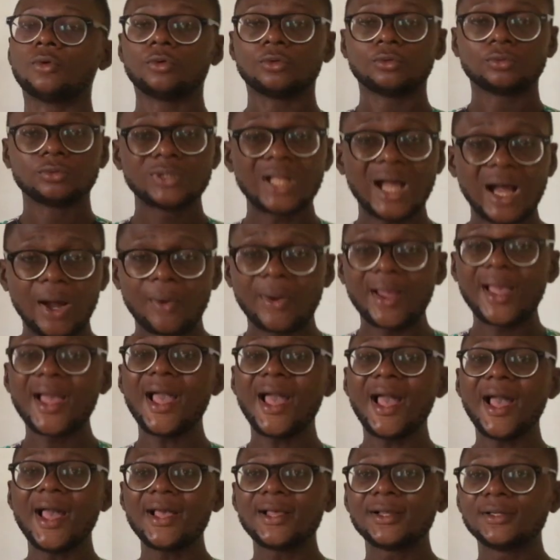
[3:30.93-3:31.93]
Now
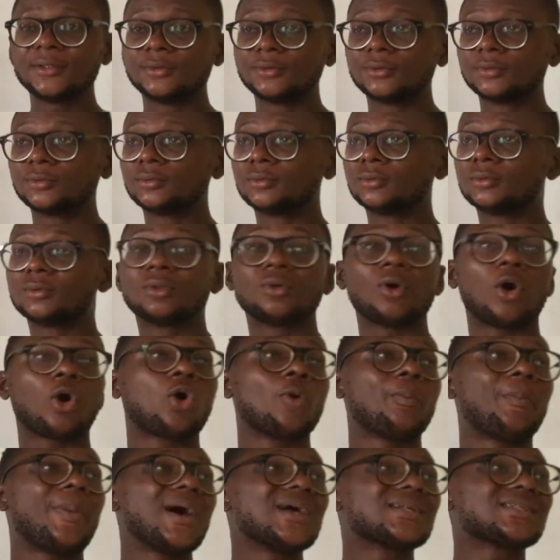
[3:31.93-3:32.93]
air
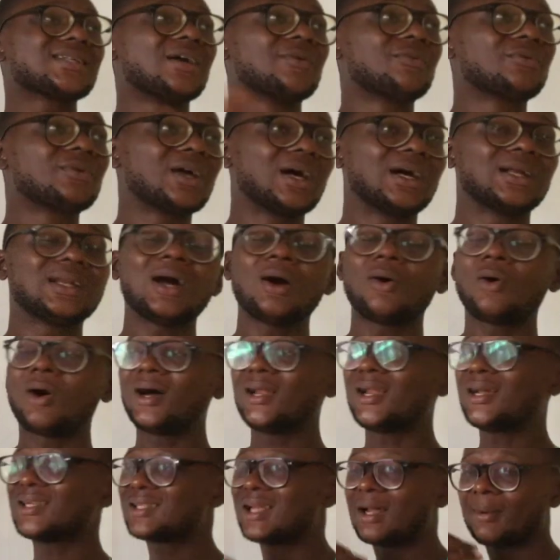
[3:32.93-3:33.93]
occupies everywhere. Now
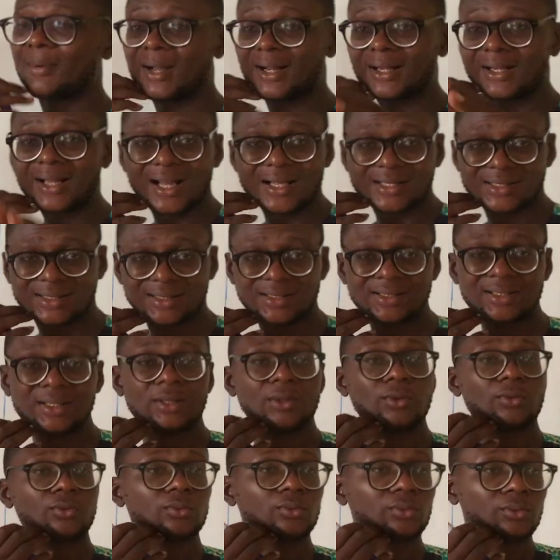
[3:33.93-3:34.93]
another thing about
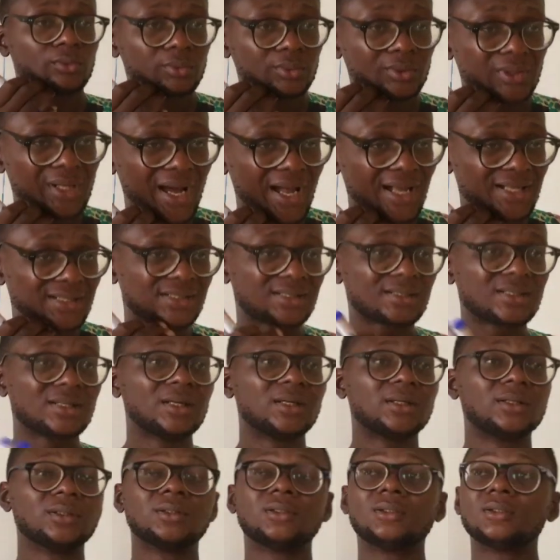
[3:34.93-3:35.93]
gas,
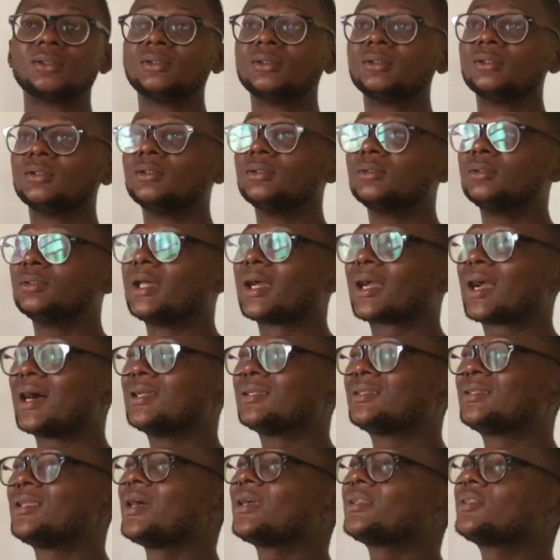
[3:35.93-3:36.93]
they
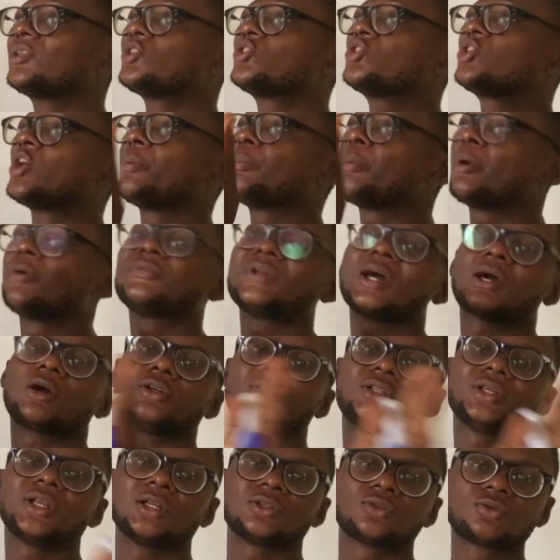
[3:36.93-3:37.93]
can take the shape of their
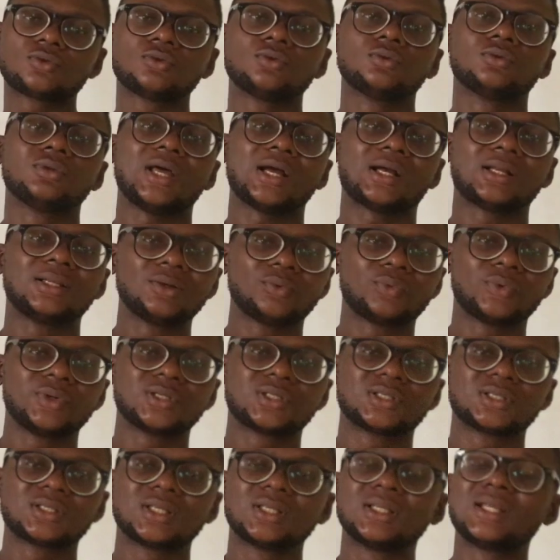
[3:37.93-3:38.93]
container too, like
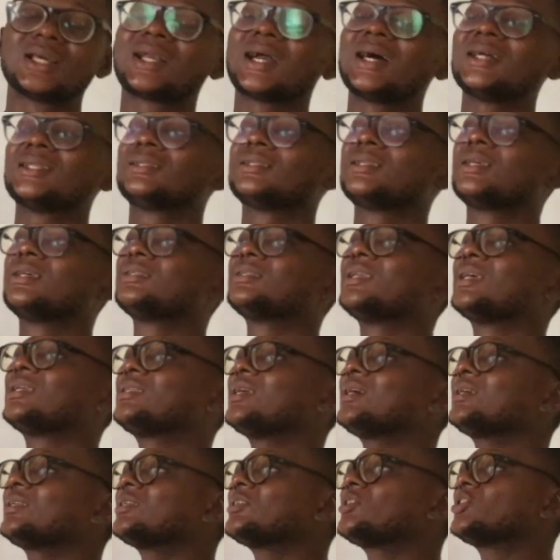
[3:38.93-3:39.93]
liquids. They
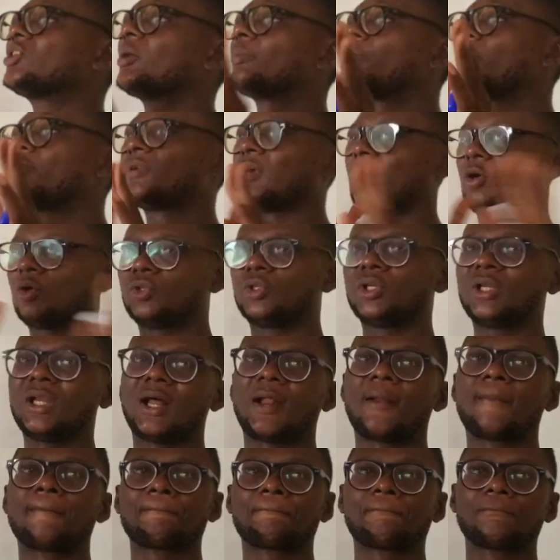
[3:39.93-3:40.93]
take the shape of their
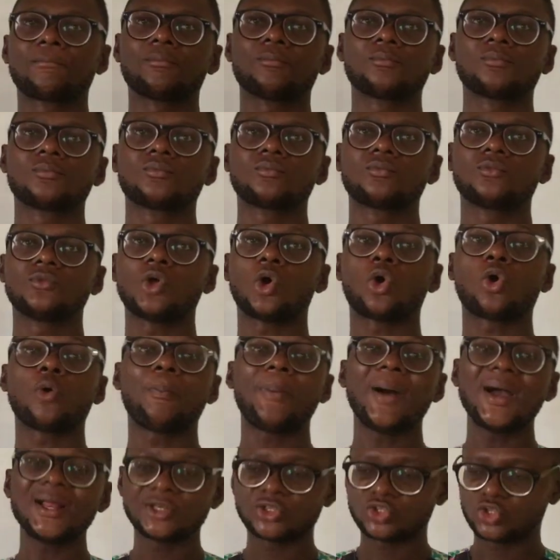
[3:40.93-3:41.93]
container. They
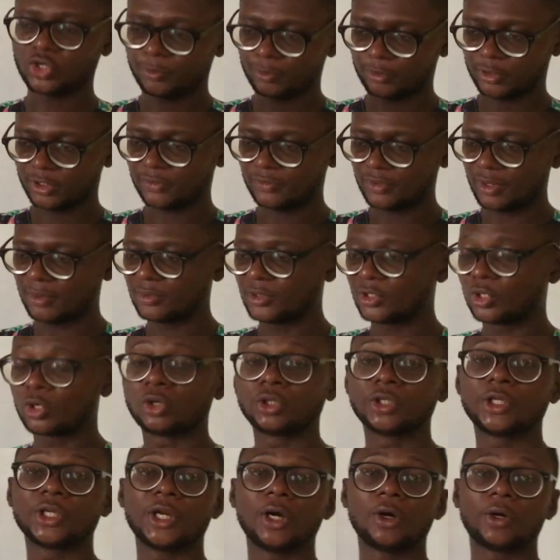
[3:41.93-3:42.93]
occupy the shape you give them in the
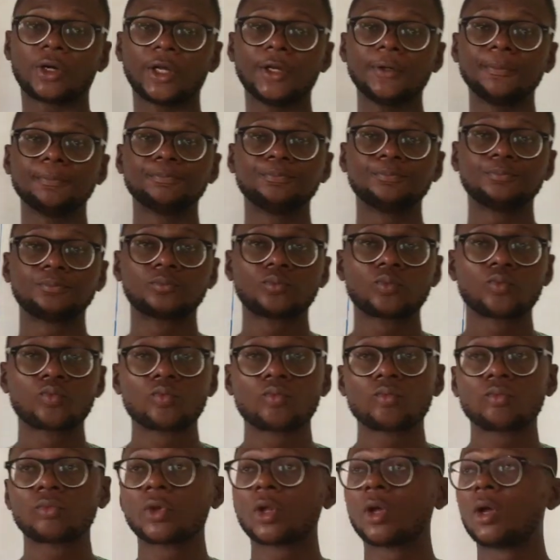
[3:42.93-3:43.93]
container, okay?
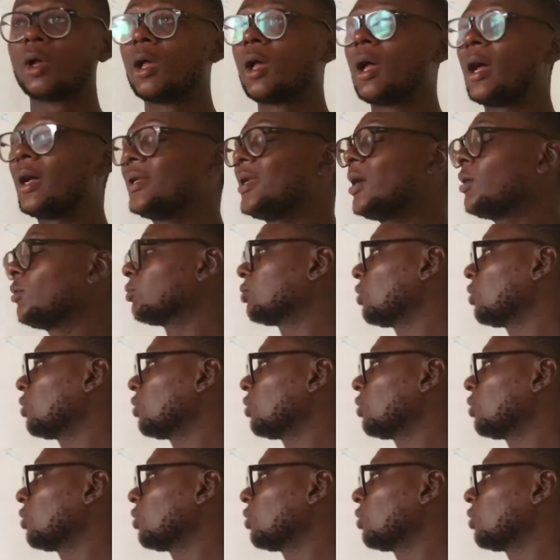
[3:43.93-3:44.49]
And then we